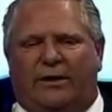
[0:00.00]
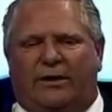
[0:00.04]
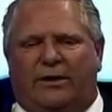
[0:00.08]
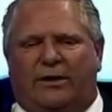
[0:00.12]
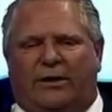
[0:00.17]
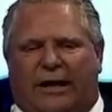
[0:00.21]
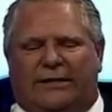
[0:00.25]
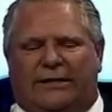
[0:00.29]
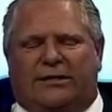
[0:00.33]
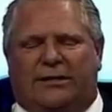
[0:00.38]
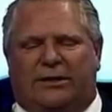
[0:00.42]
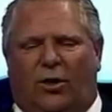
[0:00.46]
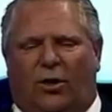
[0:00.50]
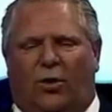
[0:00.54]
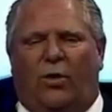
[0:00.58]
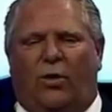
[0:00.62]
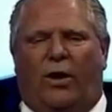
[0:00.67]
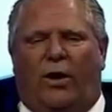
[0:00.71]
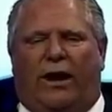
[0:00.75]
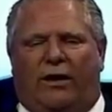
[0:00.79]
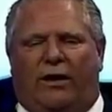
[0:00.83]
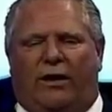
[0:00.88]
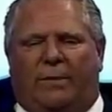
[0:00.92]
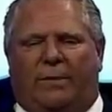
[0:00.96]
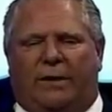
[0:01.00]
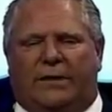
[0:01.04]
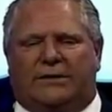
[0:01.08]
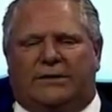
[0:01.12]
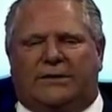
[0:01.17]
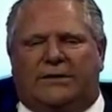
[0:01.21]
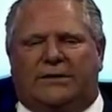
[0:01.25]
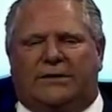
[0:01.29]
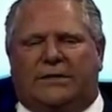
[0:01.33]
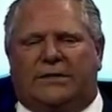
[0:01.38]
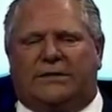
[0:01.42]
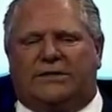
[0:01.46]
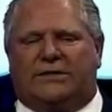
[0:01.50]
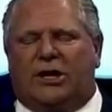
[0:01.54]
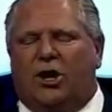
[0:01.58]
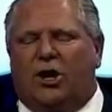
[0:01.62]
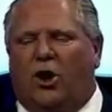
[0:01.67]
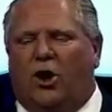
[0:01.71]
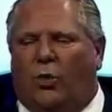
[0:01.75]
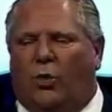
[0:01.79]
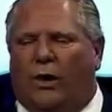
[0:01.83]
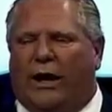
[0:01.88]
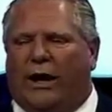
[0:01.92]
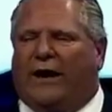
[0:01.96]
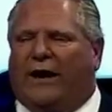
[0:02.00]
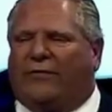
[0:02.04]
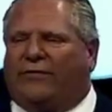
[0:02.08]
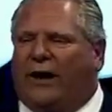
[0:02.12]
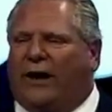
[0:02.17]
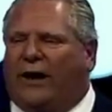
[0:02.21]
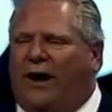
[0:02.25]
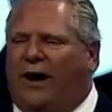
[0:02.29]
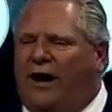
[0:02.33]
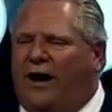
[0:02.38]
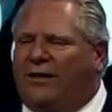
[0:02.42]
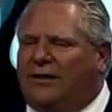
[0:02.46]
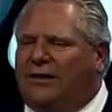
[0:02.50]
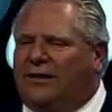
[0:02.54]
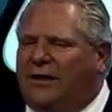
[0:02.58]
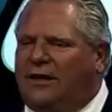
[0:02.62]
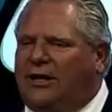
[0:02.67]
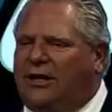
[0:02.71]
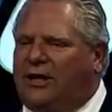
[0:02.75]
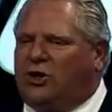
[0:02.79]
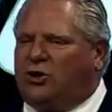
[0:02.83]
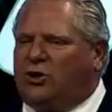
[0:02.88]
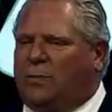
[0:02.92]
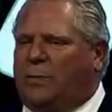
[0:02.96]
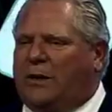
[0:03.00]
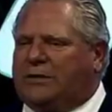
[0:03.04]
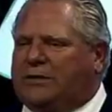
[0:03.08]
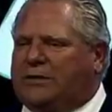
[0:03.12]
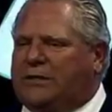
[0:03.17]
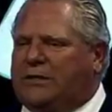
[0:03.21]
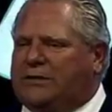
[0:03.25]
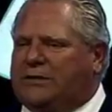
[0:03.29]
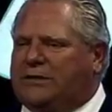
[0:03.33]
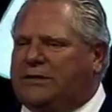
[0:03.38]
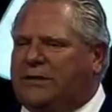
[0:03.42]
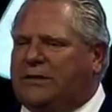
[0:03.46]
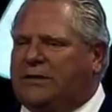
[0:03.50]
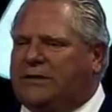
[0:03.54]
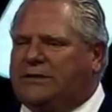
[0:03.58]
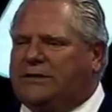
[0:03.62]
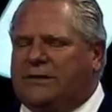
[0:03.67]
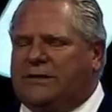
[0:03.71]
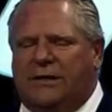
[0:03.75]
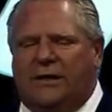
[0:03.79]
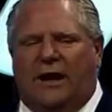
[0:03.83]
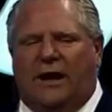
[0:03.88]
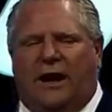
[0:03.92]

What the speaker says: gets in the way of businesses. We have to unleash businesses,